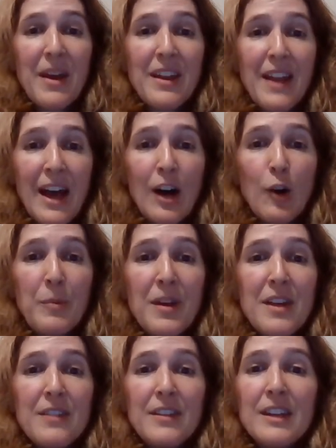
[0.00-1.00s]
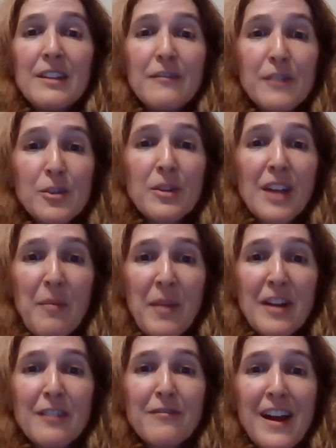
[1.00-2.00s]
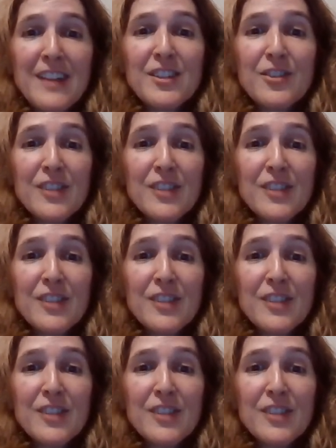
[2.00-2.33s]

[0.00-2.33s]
and help the individual get better faster,